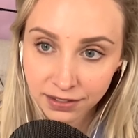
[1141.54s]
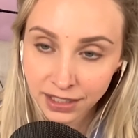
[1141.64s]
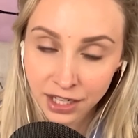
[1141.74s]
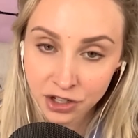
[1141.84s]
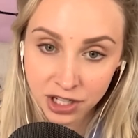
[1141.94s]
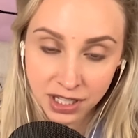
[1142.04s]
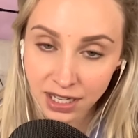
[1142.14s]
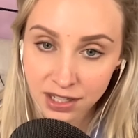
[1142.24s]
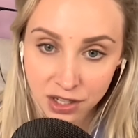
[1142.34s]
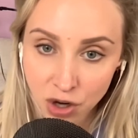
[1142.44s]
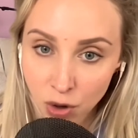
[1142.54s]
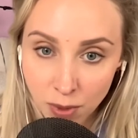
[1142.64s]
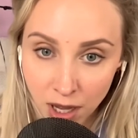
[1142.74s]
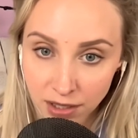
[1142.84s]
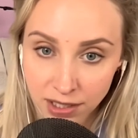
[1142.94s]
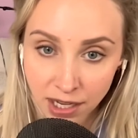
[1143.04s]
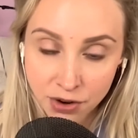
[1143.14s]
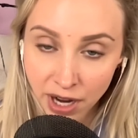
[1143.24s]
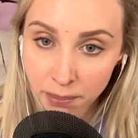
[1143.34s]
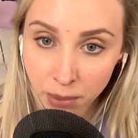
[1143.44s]
it just like snowballs and
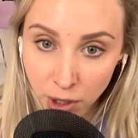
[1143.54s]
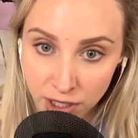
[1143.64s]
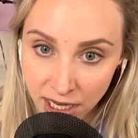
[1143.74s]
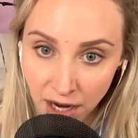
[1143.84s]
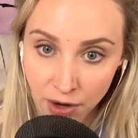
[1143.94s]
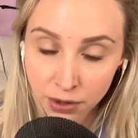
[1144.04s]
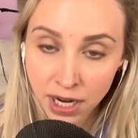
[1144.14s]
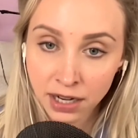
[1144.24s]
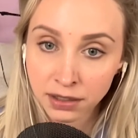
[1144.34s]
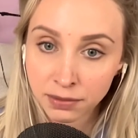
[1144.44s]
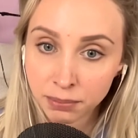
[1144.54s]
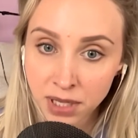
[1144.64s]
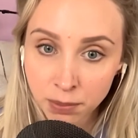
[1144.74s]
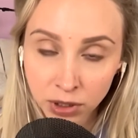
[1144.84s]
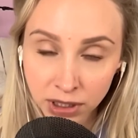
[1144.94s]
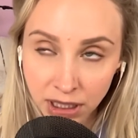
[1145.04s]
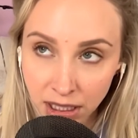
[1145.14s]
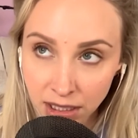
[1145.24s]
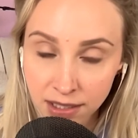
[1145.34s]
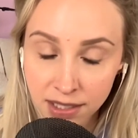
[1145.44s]
you get burnt out and people
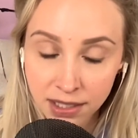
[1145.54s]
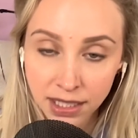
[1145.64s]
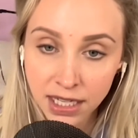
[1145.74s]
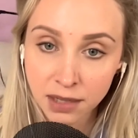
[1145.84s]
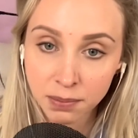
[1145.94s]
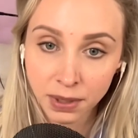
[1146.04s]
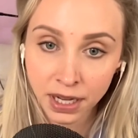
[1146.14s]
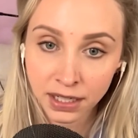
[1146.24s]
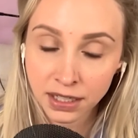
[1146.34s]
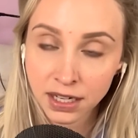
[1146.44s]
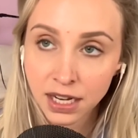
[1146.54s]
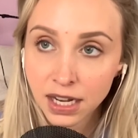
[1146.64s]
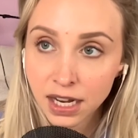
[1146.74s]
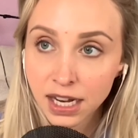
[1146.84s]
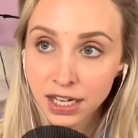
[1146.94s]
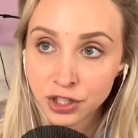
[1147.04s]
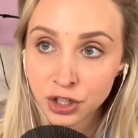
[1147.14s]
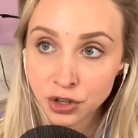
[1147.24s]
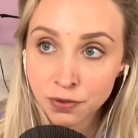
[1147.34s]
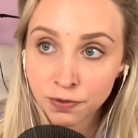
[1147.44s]
need sleep. And
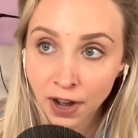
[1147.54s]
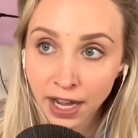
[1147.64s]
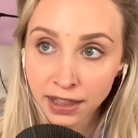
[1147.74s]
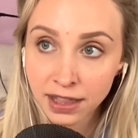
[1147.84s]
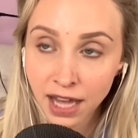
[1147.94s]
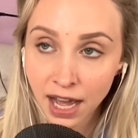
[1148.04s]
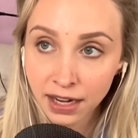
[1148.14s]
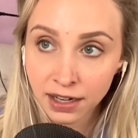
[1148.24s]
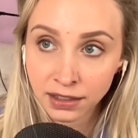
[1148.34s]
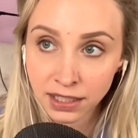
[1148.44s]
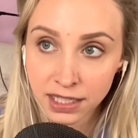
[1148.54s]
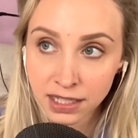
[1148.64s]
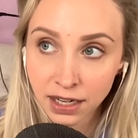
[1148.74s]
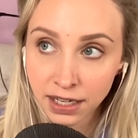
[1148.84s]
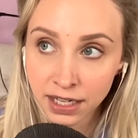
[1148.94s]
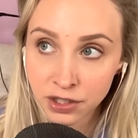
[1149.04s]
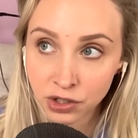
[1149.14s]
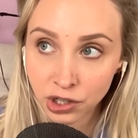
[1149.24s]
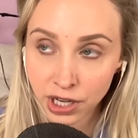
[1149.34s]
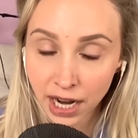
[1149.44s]
do you find that Alyssa is
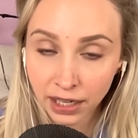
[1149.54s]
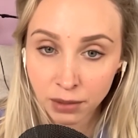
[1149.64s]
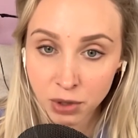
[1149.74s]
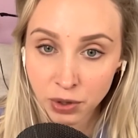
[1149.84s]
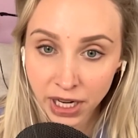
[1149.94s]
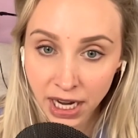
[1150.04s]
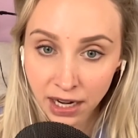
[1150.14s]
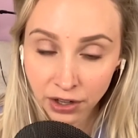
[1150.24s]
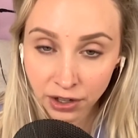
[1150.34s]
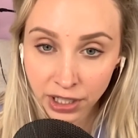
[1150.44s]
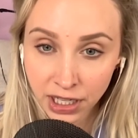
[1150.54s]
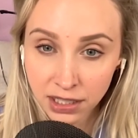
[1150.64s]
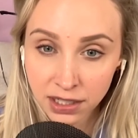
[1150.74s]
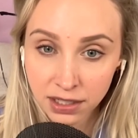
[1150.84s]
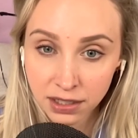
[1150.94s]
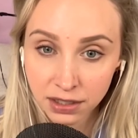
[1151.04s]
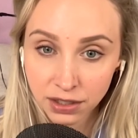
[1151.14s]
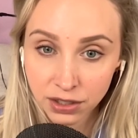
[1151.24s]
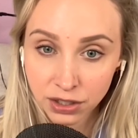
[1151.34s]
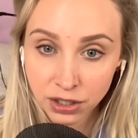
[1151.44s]
good at communicating her needs
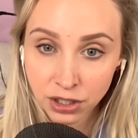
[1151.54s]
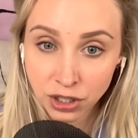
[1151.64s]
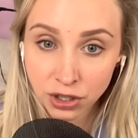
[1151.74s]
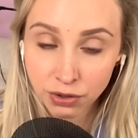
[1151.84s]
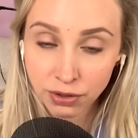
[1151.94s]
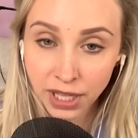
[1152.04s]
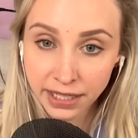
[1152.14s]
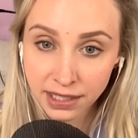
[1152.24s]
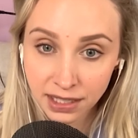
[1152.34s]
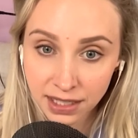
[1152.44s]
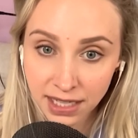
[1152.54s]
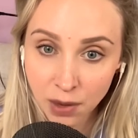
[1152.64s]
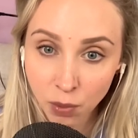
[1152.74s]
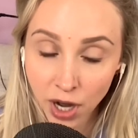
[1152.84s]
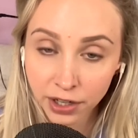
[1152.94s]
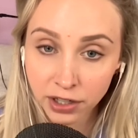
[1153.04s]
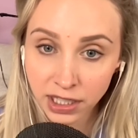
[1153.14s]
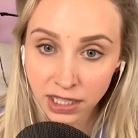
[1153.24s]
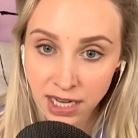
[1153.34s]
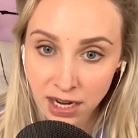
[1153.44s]
to you, like since day one, or
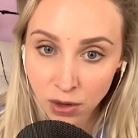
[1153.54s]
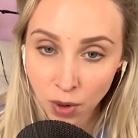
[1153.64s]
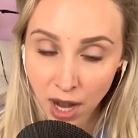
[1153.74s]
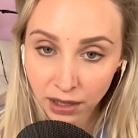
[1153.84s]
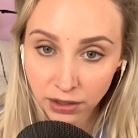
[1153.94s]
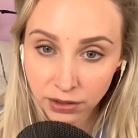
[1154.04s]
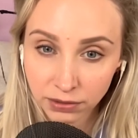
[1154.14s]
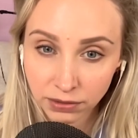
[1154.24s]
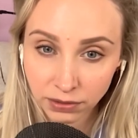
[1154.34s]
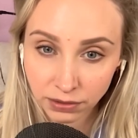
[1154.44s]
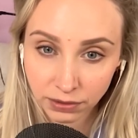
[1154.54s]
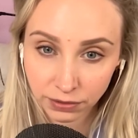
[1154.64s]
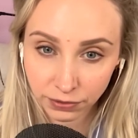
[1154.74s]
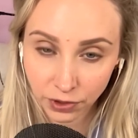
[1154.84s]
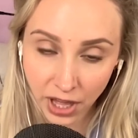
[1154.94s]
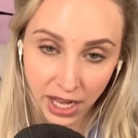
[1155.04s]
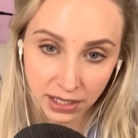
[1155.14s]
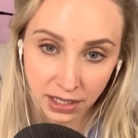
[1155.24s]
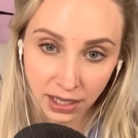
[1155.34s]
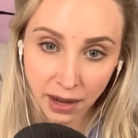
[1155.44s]
did it take a while for that
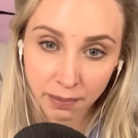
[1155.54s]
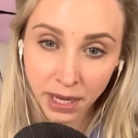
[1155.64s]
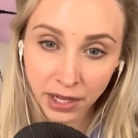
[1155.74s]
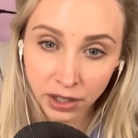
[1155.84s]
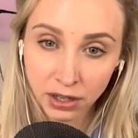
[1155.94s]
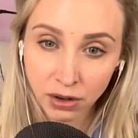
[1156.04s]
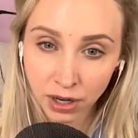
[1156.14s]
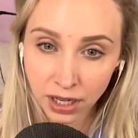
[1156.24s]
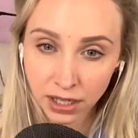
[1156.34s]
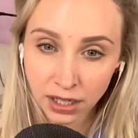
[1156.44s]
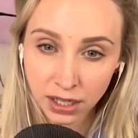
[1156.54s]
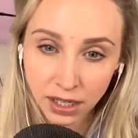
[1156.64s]
to get better? Or